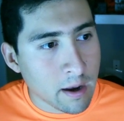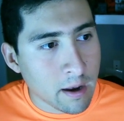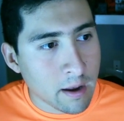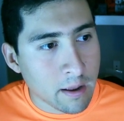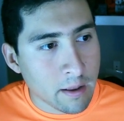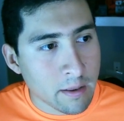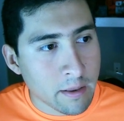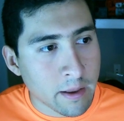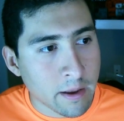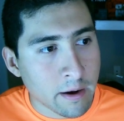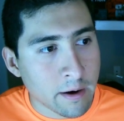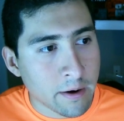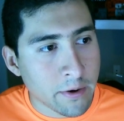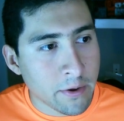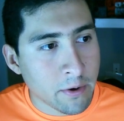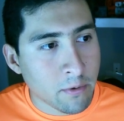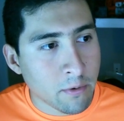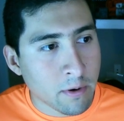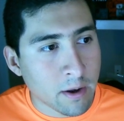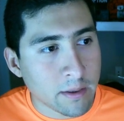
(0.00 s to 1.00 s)
There you
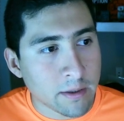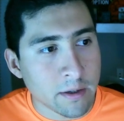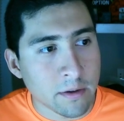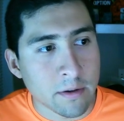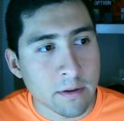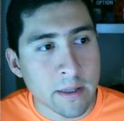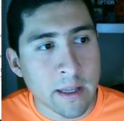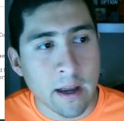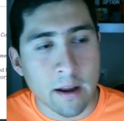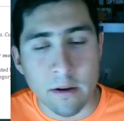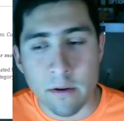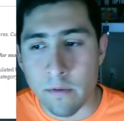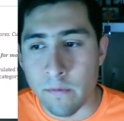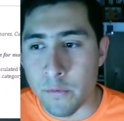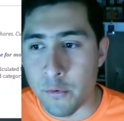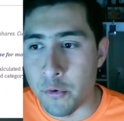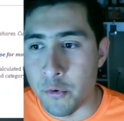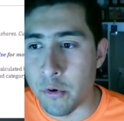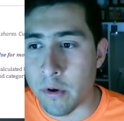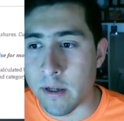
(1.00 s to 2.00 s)
go, I think there,
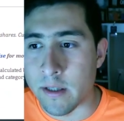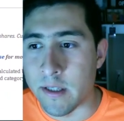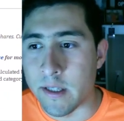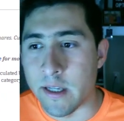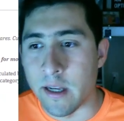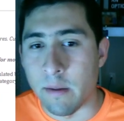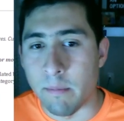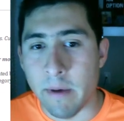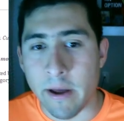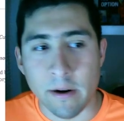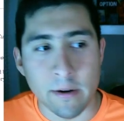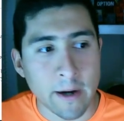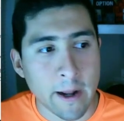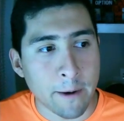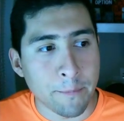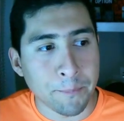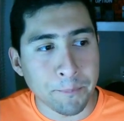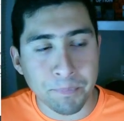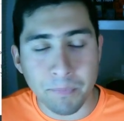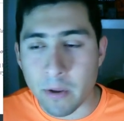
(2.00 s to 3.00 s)
you can see it better now.
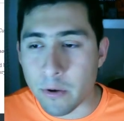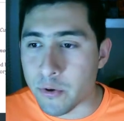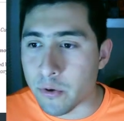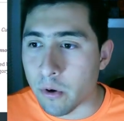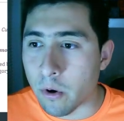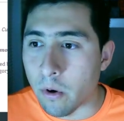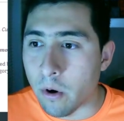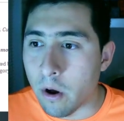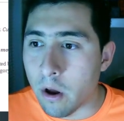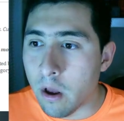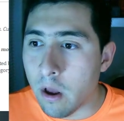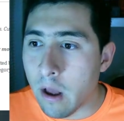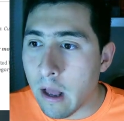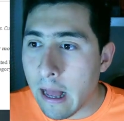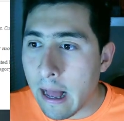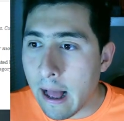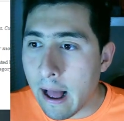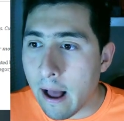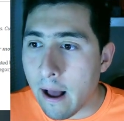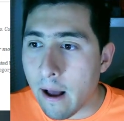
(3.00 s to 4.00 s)
So
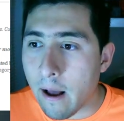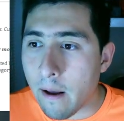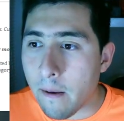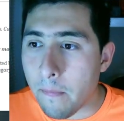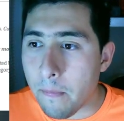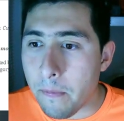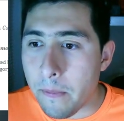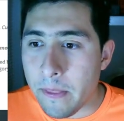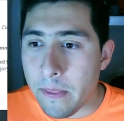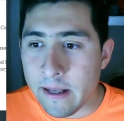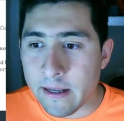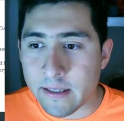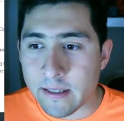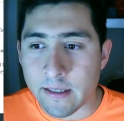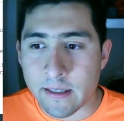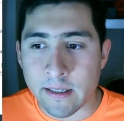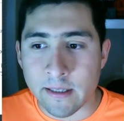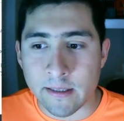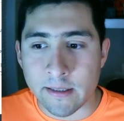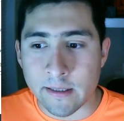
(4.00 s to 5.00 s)
this
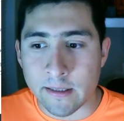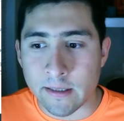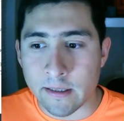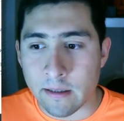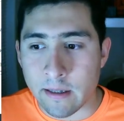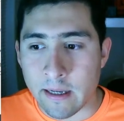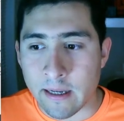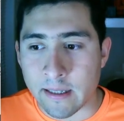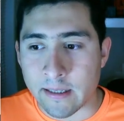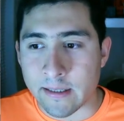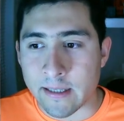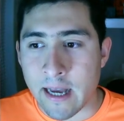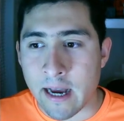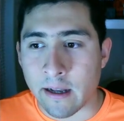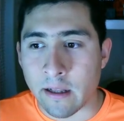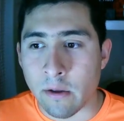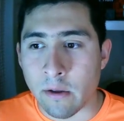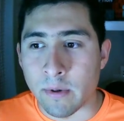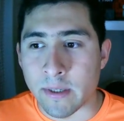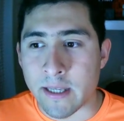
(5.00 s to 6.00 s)
is
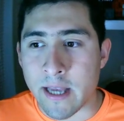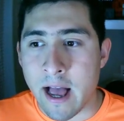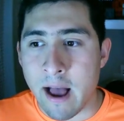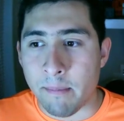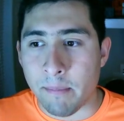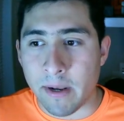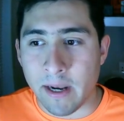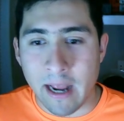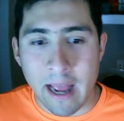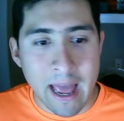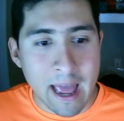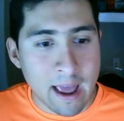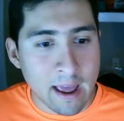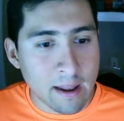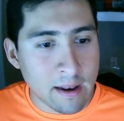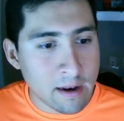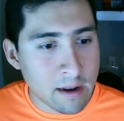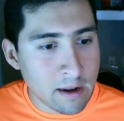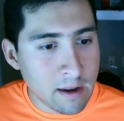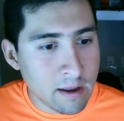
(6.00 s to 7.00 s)
exactly what's happening.
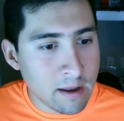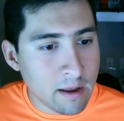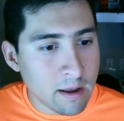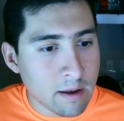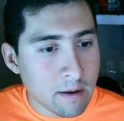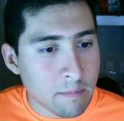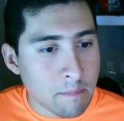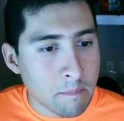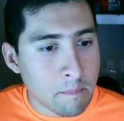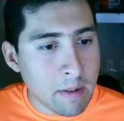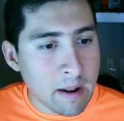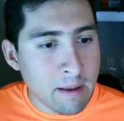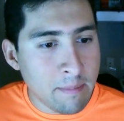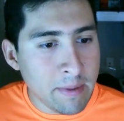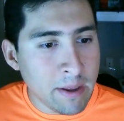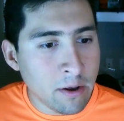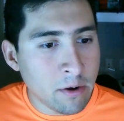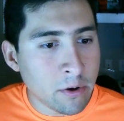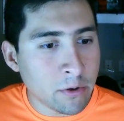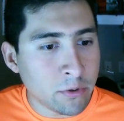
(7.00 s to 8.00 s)
And let me
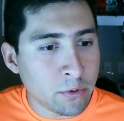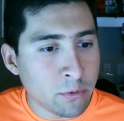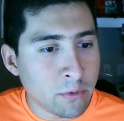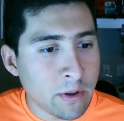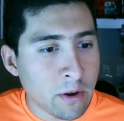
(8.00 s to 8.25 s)
go to the